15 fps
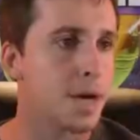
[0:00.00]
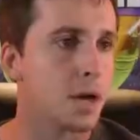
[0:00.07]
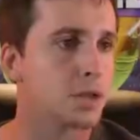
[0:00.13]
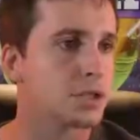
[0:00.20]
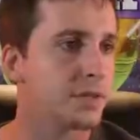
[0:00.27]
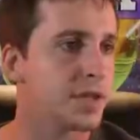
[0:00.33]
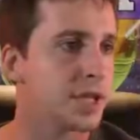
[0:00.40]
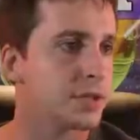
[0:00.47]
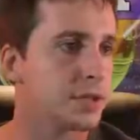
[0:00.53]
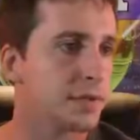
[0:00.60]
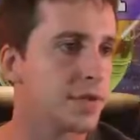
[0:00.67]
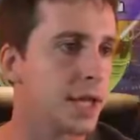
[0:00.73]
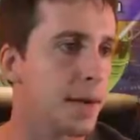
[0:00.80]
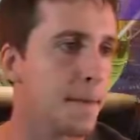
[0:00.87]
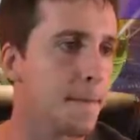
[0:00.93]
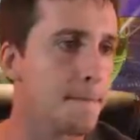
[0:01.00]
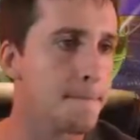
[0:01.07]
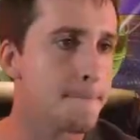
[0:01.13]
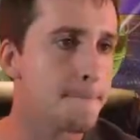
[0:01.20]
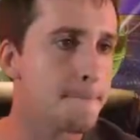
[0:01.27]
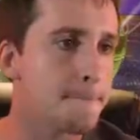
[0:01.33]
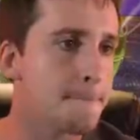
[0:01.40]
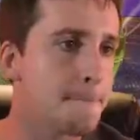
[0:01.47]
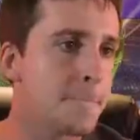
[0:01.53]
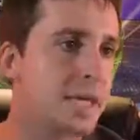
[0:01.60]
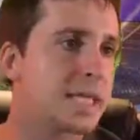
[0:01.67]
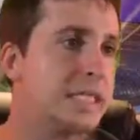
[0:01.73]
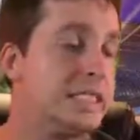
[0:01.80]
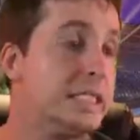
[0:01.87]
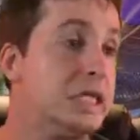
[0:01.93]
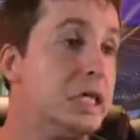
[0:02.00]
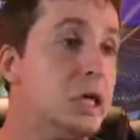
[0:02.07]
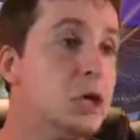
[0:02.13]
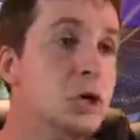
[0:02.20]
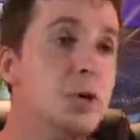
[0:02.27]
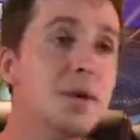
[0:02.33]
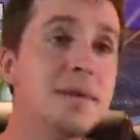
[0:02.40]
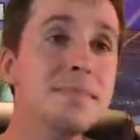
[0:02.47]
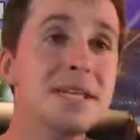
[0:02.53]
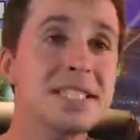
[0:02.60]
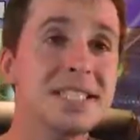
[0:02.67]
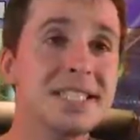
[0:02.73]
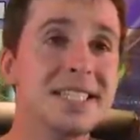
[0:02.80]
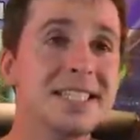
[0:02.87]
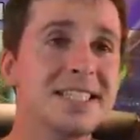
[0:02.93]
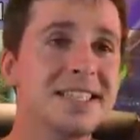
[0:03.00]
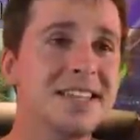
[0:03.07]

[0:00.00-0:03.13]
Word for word: Oh, it's over there, it's over there. Oh, I missed it!